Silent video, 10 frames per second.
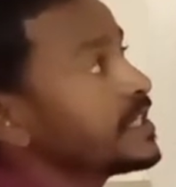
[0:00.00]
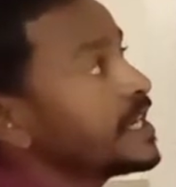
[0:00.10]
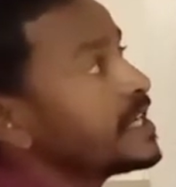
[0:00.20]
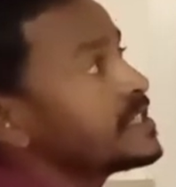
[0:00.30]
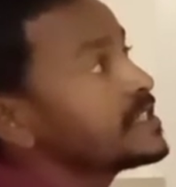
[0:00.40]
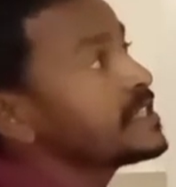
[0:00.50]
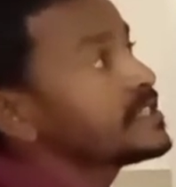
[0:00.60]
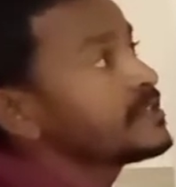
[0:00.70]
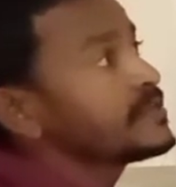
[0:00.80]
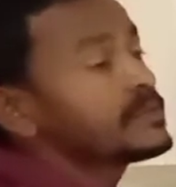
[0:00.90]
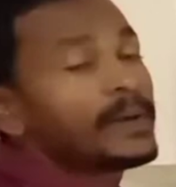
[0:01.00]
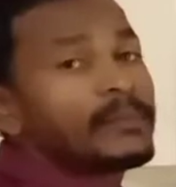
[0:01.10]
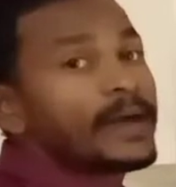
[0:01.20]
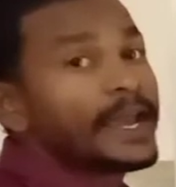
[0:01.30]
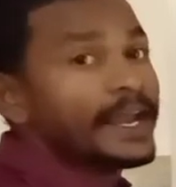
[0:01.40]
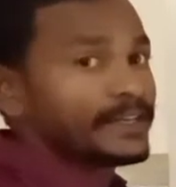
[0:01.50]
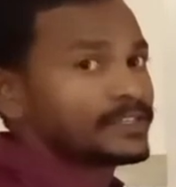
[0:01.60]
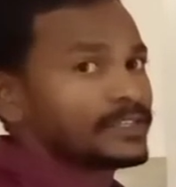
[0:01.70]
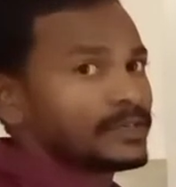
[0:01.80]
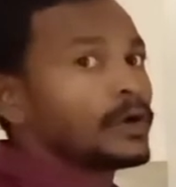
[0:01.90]
3 digit is divisible by 8,
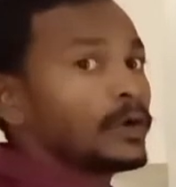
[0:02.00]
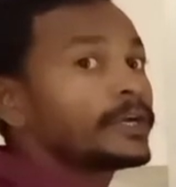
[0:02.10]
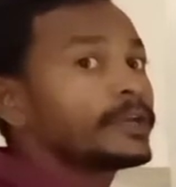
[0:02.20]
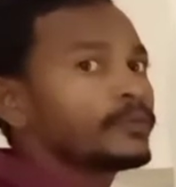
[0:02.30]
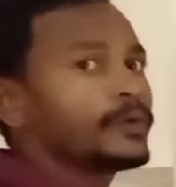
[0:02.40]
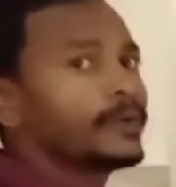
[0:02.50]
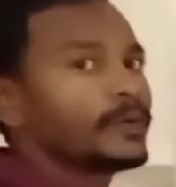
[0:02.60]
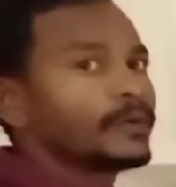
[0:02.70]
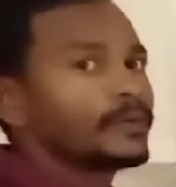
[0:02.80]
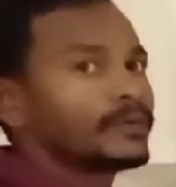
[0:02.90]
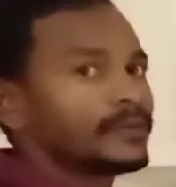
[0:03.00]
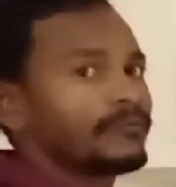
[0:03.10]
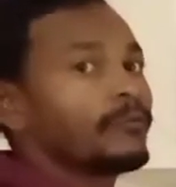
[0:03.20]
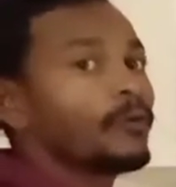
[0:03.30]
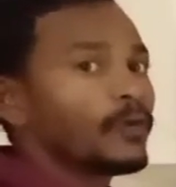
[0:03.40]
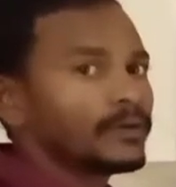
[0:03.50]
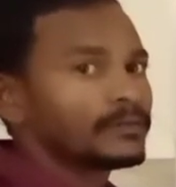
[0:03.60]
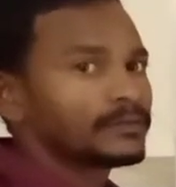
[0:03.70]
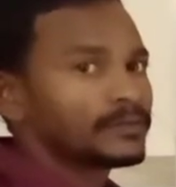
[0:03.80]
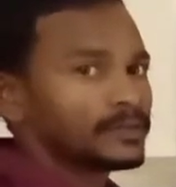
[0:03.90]
already we know the
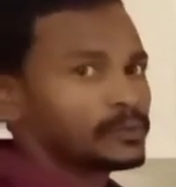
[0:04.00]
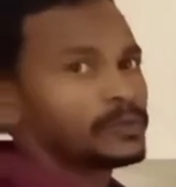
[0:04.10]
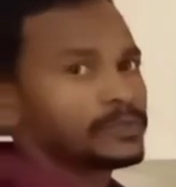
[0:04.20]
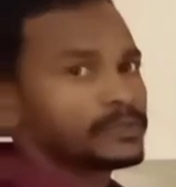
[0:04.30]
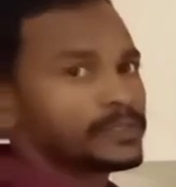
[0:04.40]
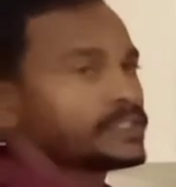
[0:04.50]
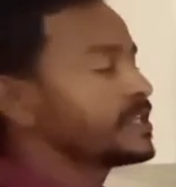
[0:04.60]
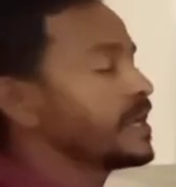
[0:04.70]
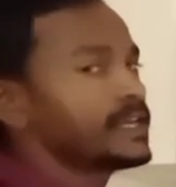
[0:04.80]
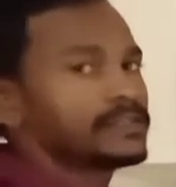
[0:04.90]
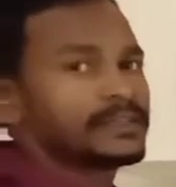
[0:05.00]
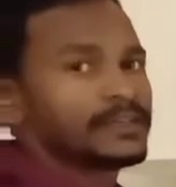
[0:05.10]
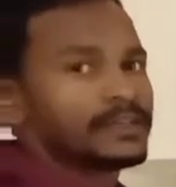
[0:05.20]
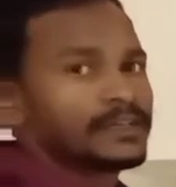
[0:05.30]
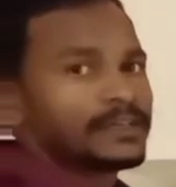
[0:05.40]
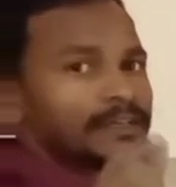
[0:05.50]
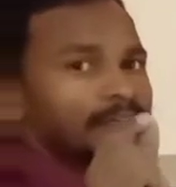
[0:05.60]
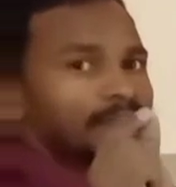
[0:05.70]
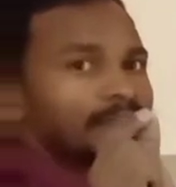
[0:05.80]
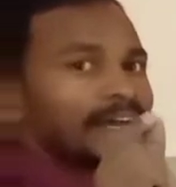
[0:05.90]
4 rule. It says the